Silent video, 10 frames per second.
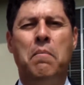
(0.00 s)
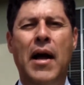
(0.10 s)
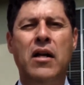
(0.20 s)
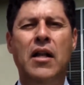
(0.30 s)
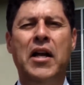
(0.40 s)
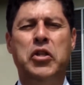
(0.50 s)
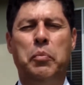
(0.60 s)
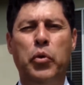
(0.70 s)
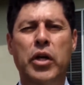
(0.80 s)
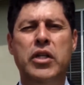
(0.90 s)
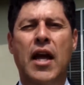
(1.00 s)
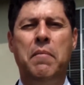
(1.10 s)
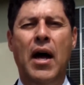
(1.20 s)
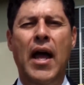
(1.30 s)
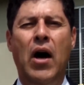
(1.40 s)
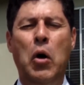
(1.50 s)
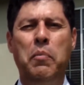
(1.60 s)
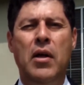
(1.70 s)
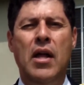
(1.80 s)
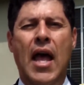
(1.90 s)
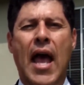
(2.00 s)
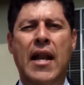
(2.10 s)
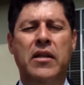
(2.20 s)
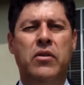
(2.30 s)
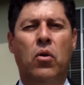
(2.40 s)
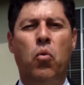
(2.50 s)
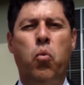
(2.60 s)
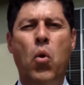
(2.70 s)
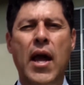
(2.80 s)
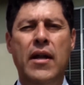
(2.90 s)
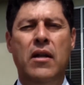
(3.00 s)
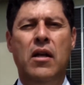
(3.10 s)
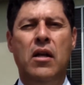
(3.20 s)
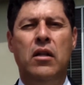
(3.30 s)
My clients appreciate my help and it's a great